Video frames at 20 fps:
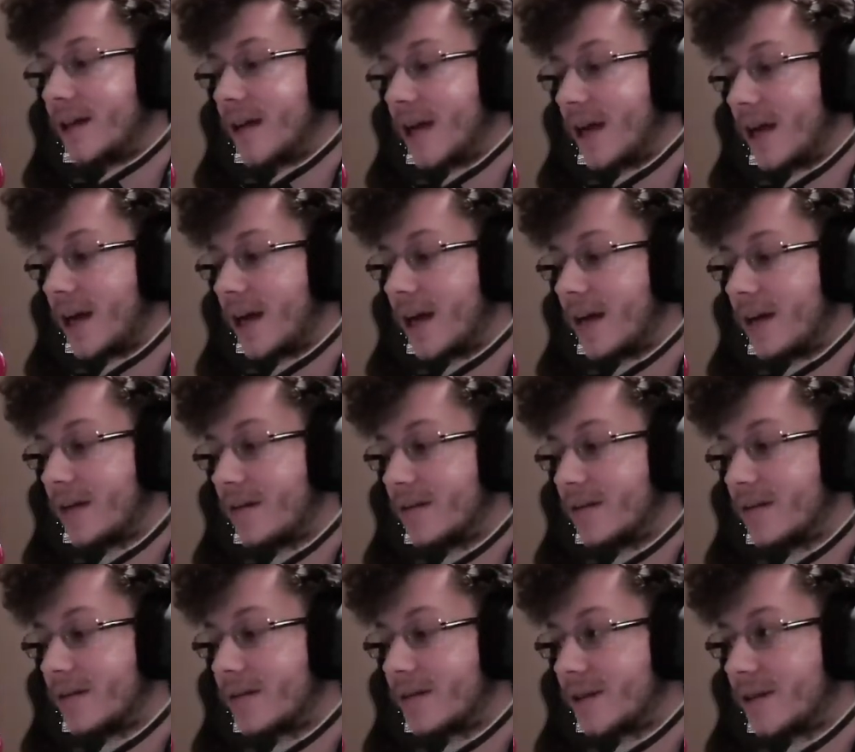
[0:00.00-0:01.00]
And
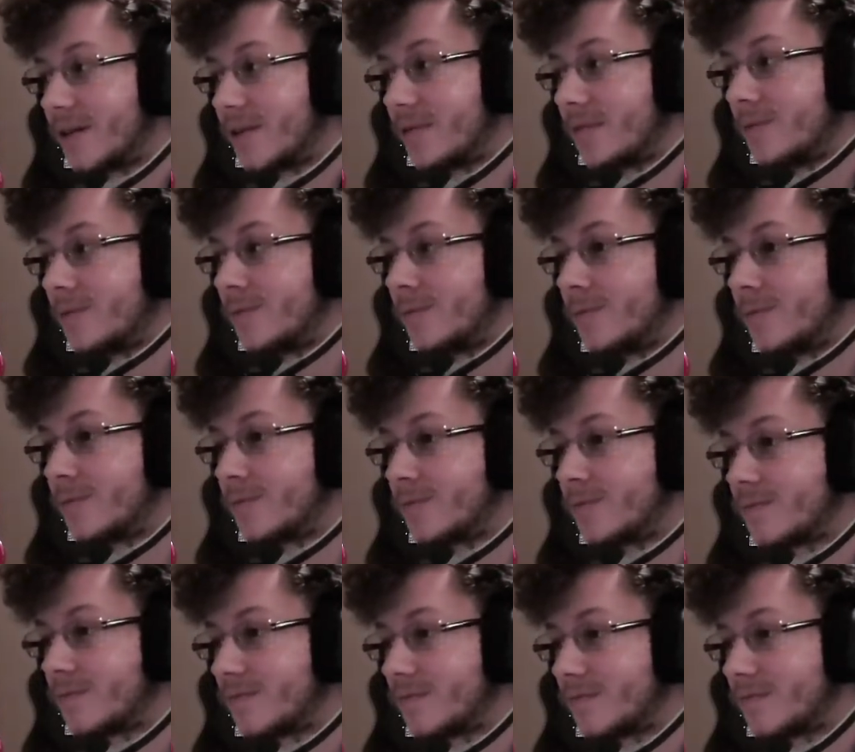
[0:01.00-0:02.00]
so
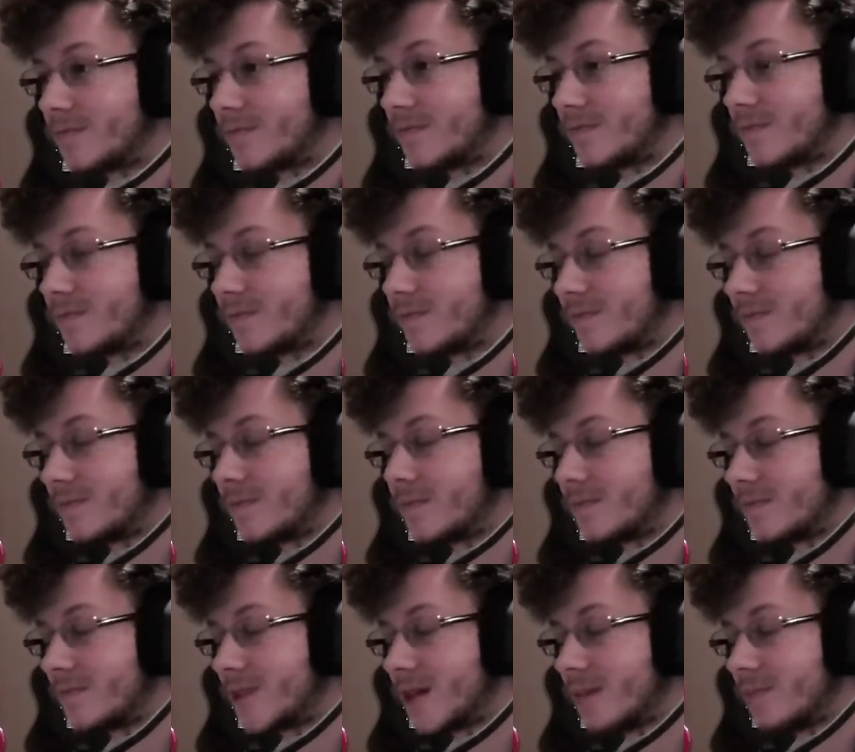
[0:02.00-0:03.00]

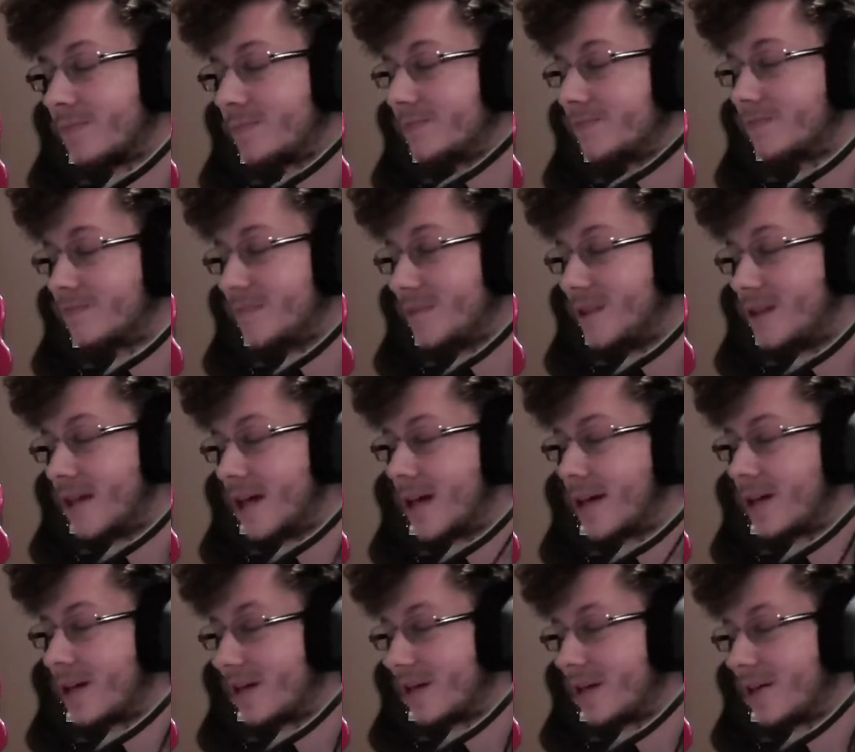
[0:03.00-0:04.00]
I'm not
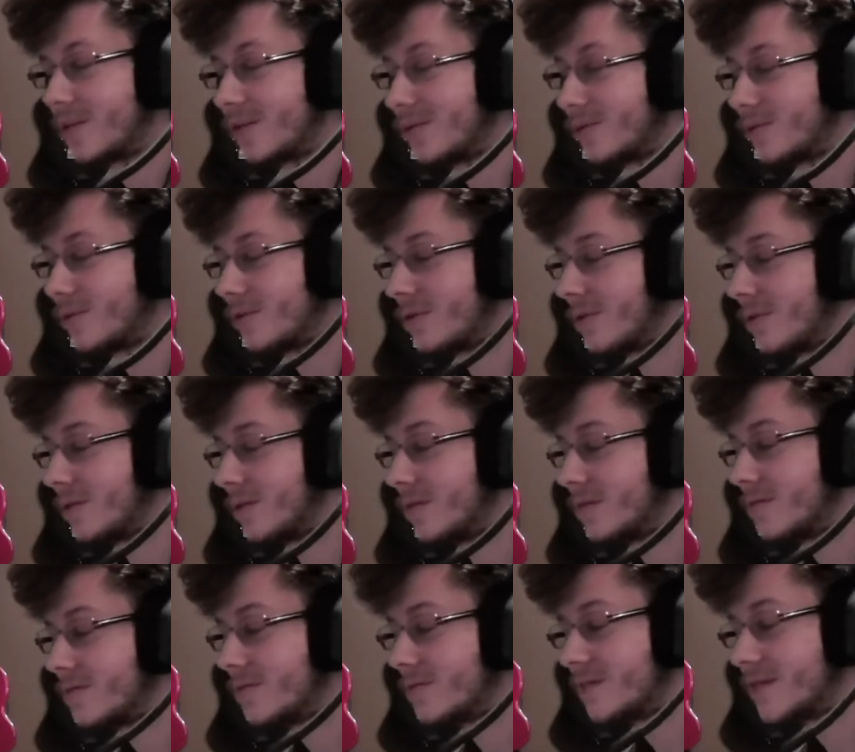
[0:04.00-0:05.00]
going to go through the
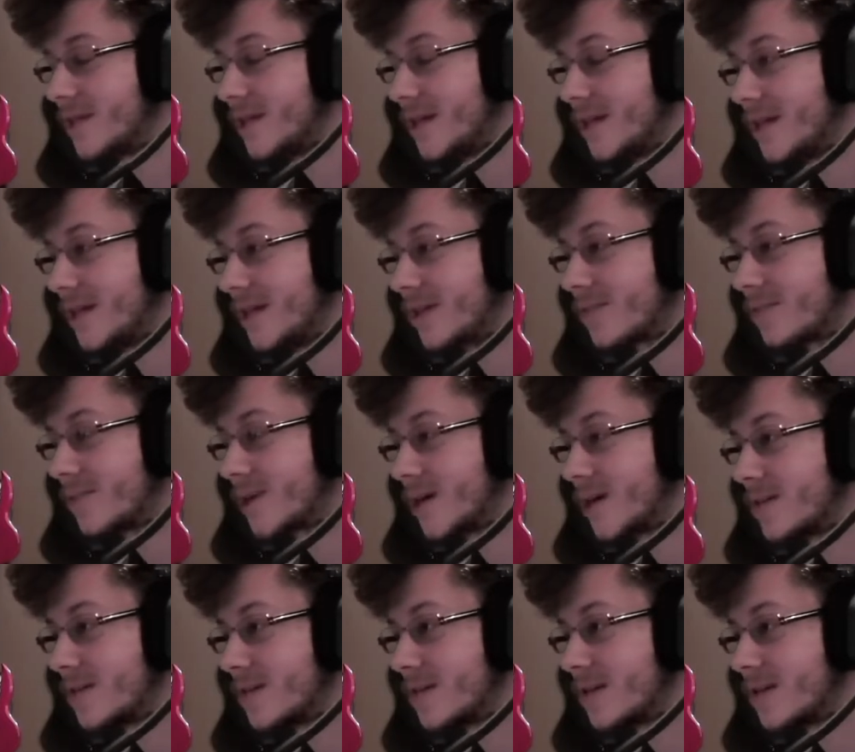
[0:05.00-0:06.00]
tedious
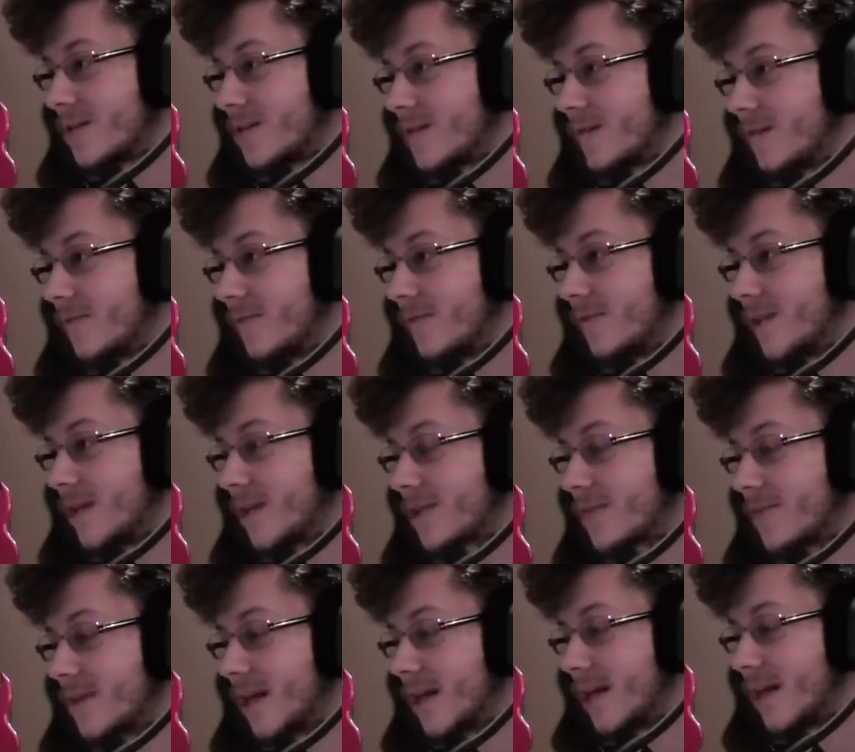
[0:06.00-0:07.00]
process of
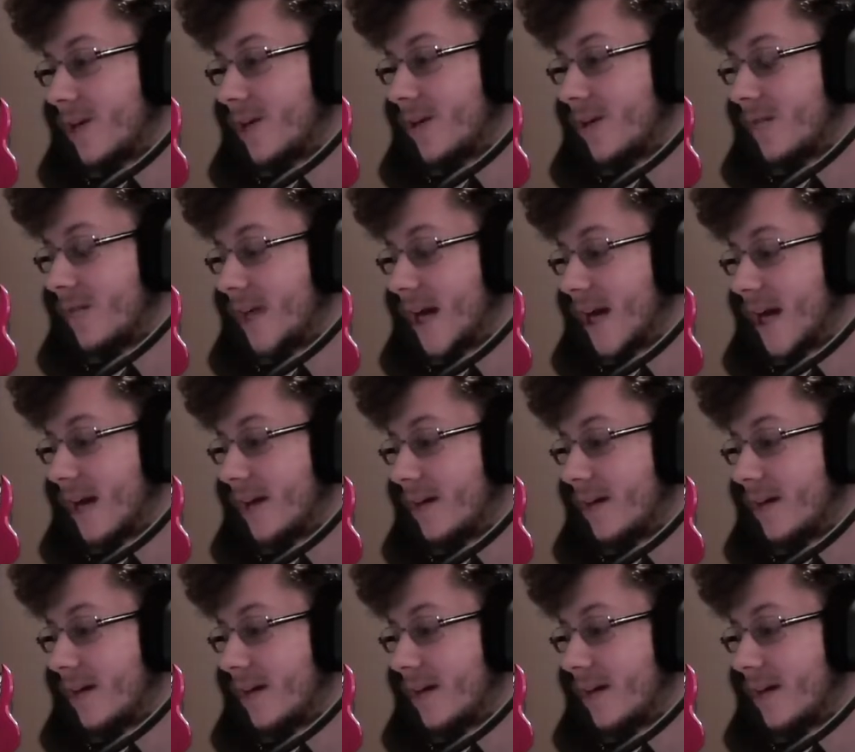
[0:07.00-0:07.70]
explaining all of that